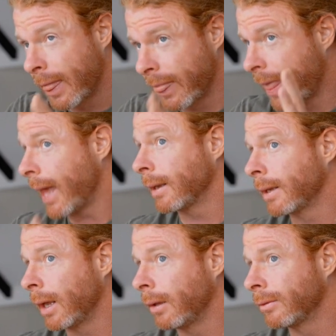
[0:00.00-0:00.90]
That
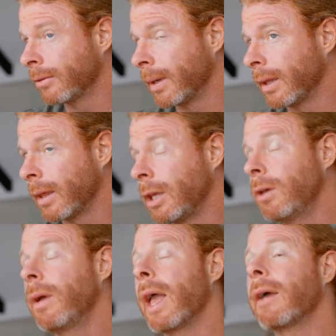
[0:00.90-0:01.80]
tells me that
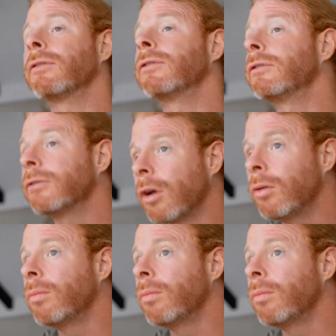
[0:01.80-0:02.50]
you have so